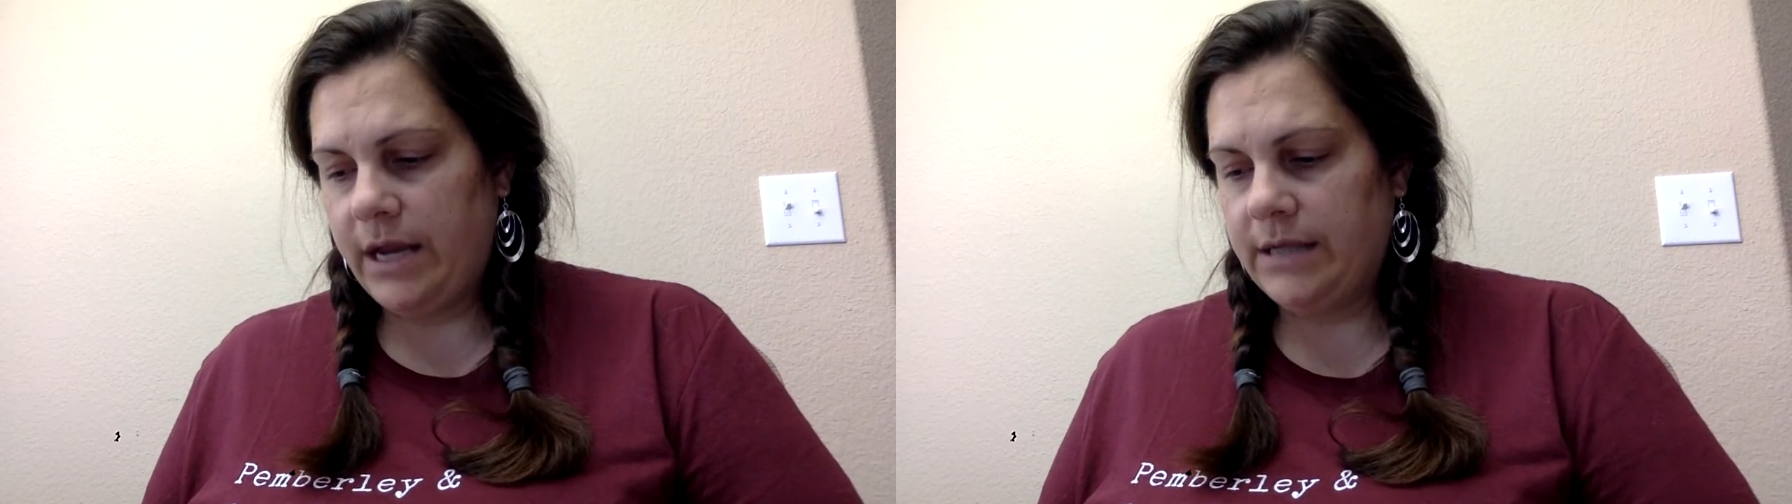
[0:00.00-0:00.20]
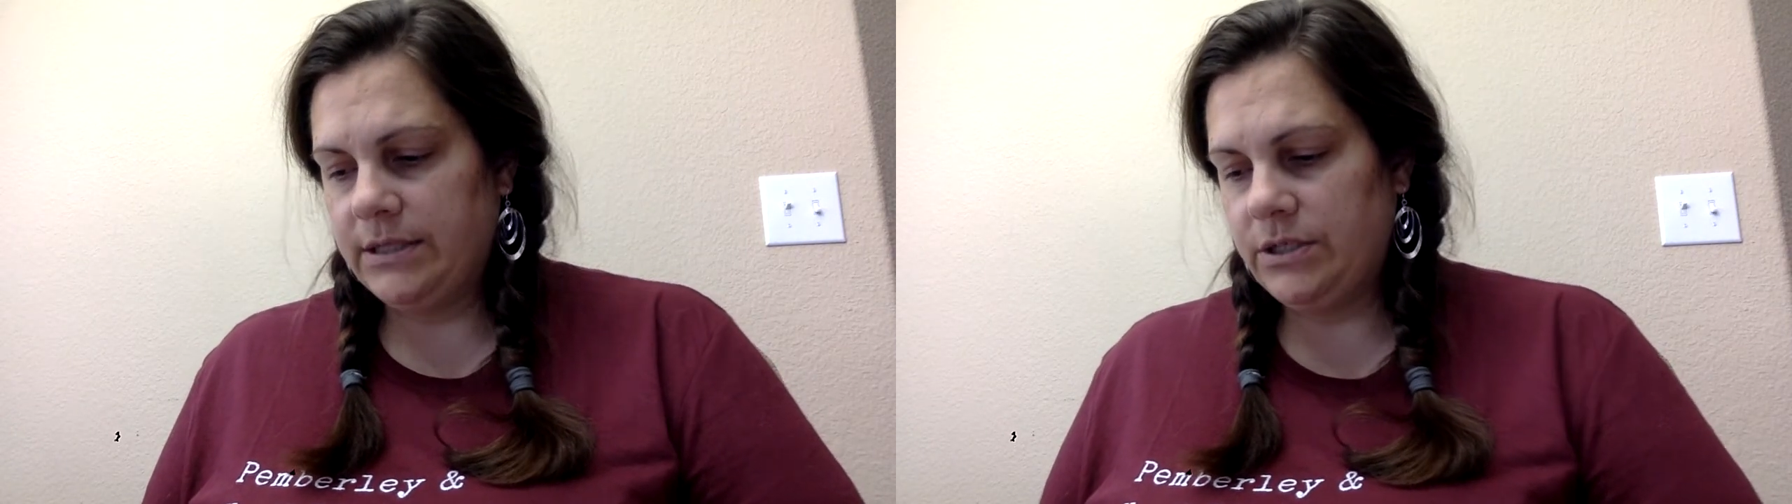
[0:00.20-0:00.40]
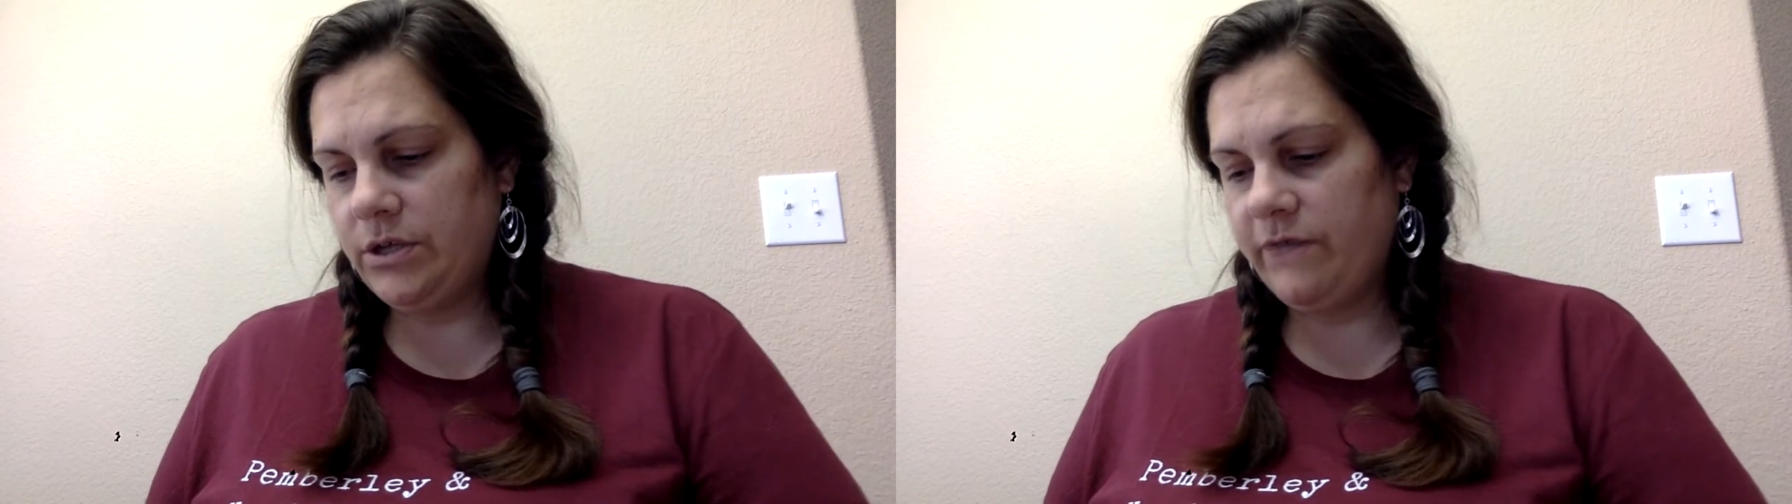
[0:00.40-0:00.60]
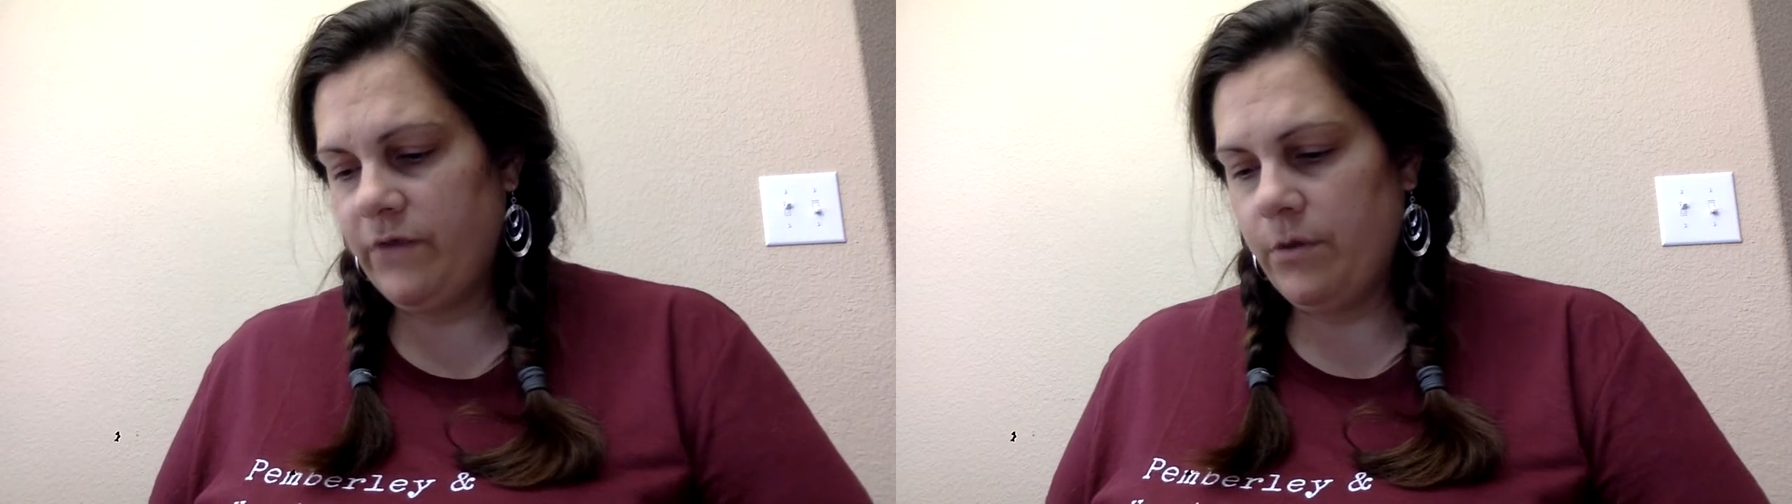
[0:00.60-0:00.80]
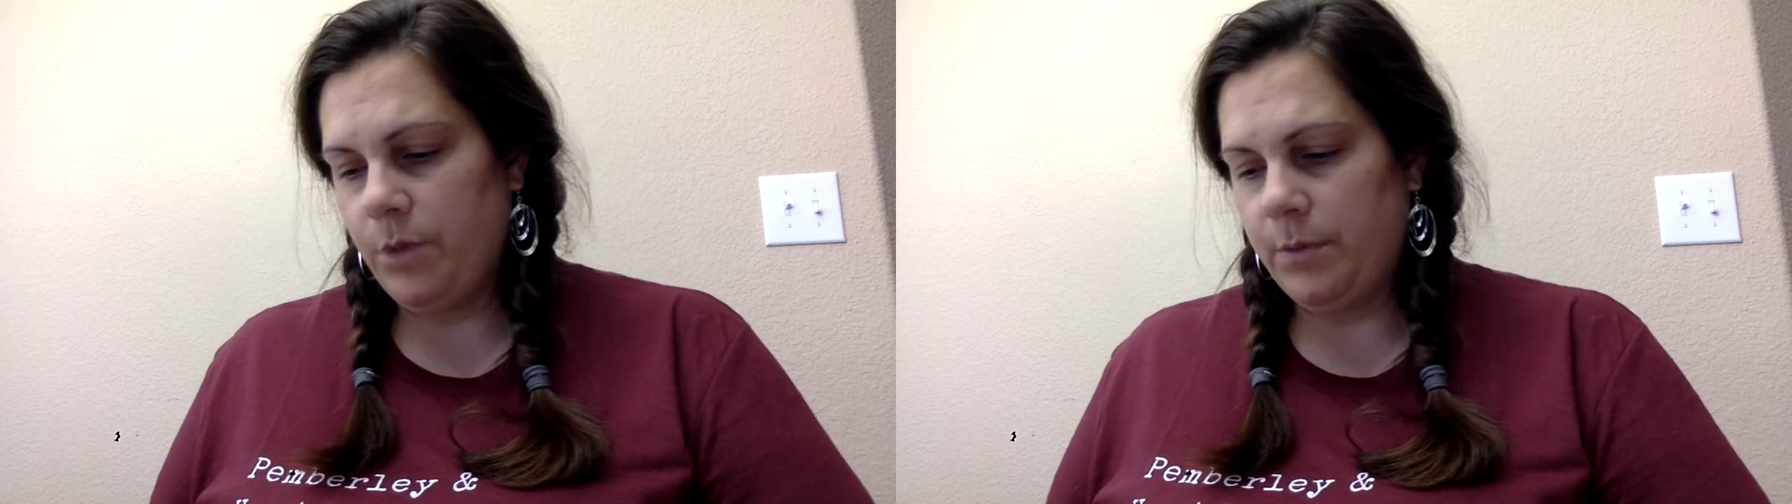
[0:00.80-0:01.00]
and stood
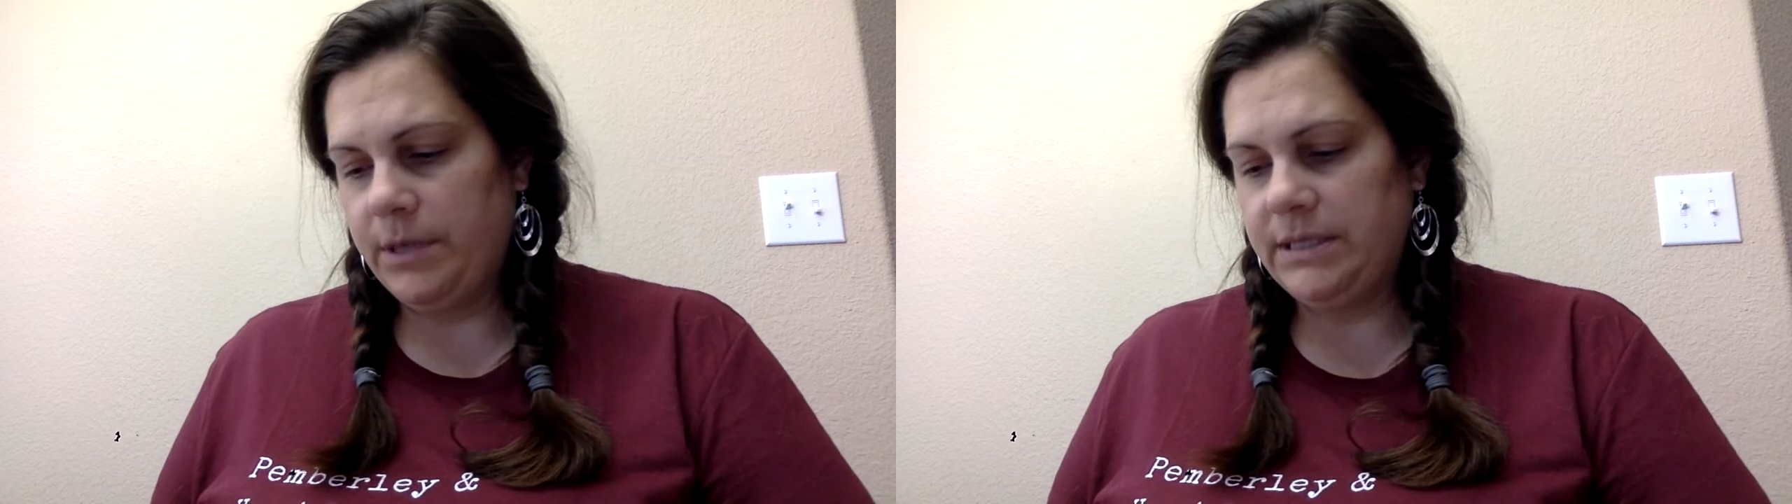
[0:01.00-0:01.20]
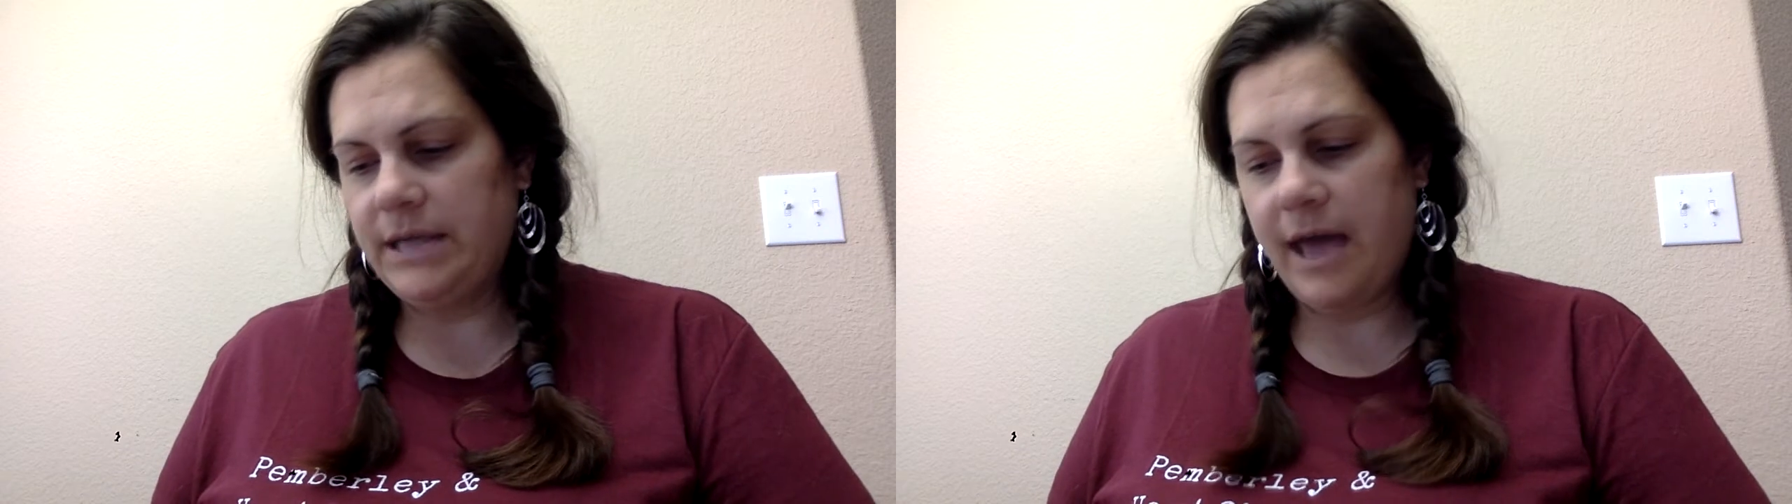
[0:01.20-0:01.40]
for a moment